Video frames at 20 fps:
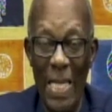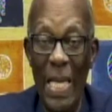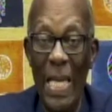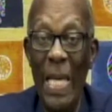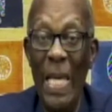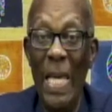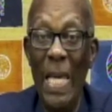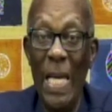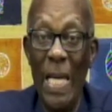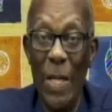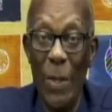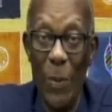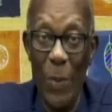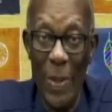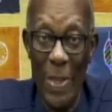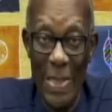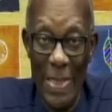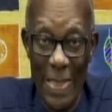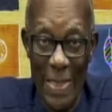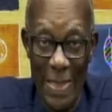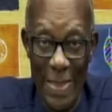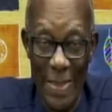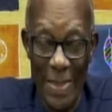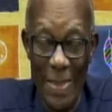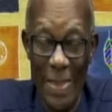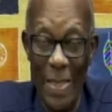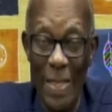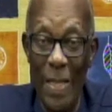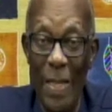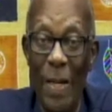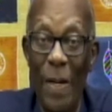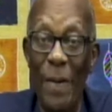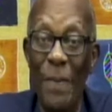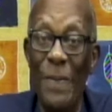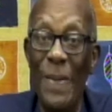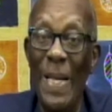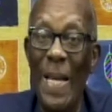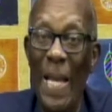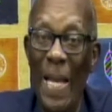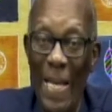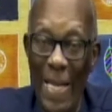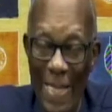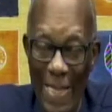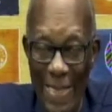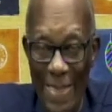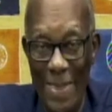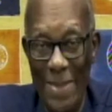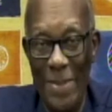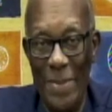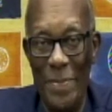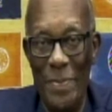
acreages of land.